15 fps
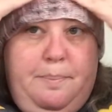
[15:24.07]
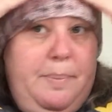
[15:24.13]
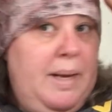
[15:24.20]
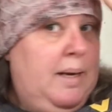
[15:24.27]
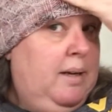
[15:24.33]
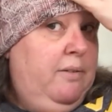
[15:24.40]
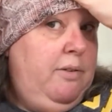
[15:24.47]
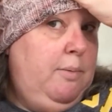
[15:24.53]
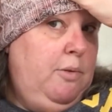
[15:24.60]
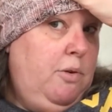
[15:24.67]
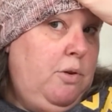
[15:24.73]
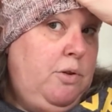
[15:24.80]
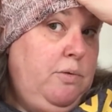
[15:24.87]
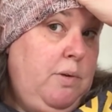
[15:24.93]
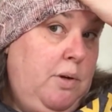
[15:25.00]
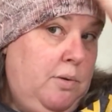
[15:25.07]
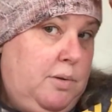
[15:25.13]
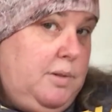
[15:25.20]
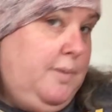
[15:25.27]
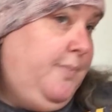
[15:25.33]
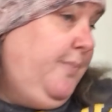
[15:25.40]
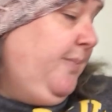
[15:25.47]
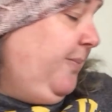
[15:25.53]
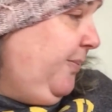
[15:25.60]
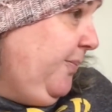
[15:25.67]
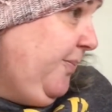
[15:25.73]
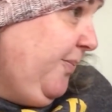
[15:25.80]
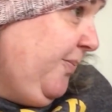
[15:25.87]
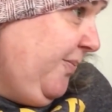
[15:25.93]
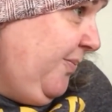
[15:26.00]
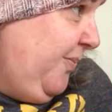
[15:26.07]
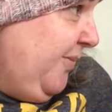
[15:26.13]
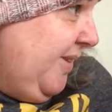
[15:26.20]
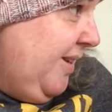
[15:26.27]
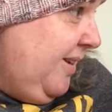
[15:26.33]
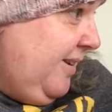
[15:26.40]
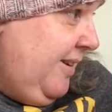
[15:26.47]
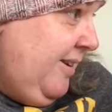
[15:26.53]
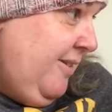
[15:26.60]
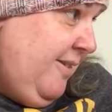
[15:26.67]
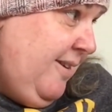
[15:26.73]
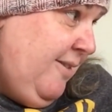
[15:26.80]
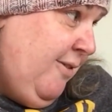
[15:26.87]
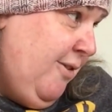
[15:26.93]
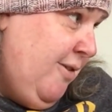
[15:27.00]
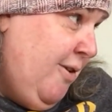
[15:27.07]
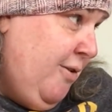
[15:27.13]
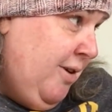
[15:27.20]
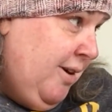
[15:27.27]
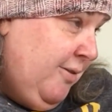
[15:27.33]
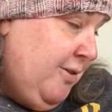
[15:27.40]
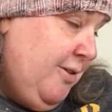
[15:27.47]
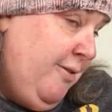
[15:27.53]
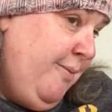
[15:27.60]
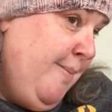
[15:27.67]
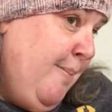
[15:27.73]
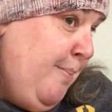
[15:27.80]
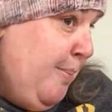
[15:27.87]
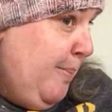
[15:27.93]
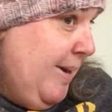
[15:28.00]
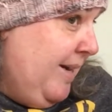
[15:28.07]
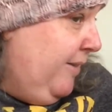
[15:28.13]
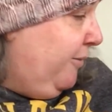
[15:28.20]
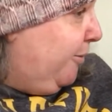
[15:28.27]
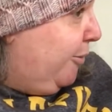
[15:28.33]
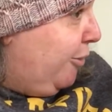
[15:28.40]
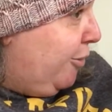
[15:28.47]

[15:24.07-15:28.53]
Benny from Crossroads, if you're old enough to remember Benny from